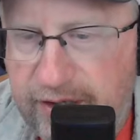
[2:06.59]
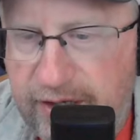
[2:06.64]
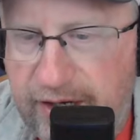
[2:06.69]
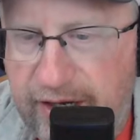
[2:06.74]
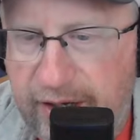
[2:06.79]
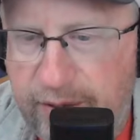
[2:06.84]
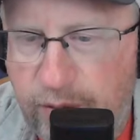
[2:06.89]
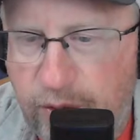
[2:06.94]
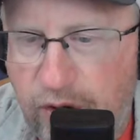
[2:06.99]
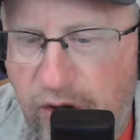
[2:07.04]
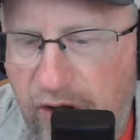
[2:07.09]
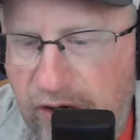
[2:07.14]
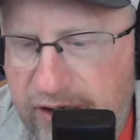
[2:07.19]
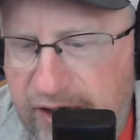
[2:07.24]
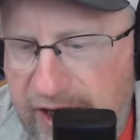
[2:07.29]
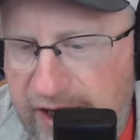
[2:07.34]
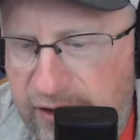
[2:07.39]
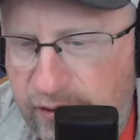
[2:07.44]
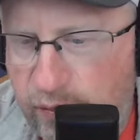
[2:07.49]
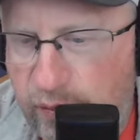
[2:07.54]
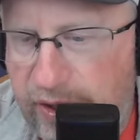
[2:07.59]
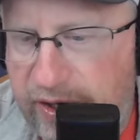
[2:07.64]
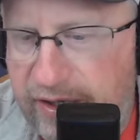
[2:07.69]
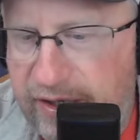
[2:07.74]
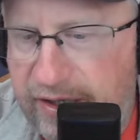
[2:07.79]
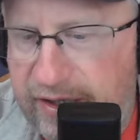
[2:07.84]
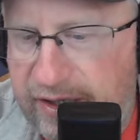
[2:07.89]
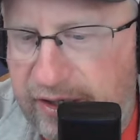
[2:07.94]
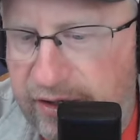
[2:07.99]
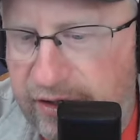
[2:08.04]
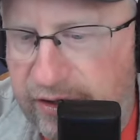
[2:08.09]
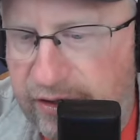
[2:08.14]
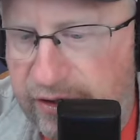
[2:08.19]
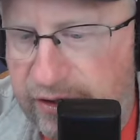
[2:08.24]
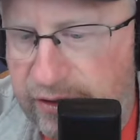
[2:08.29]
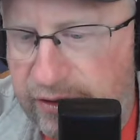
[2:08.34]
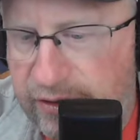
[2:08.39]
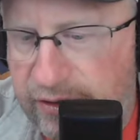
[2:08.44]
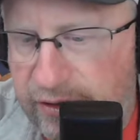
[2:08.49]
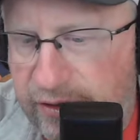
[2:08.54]
And we're all kind of waiting to
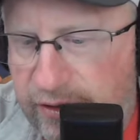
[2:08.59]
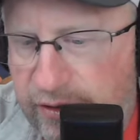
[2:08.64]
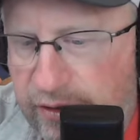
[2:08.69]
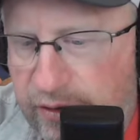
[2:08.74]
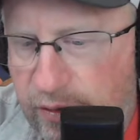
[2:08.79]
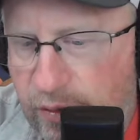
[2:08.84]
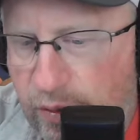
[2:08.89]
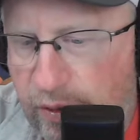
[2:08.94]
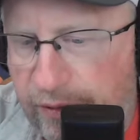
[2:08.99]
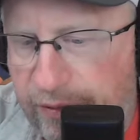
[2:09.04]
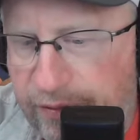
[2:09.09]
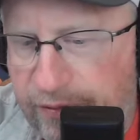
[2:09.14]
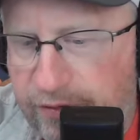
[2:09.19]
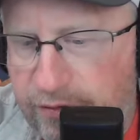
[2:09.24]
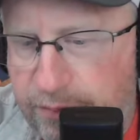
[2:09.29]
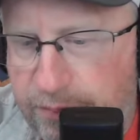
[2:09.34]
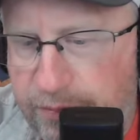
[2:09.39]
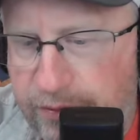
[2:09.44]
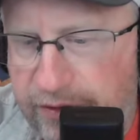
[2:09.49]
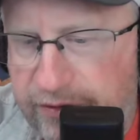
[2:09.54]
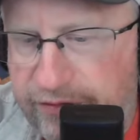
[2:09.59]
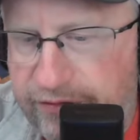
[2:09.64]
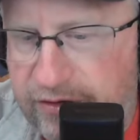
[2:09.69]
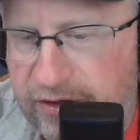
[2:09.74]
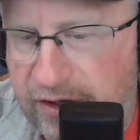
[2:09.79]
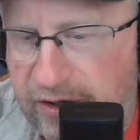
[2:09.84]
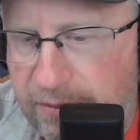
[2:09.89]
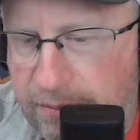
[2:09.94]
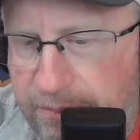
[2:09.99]
hear what the split's going to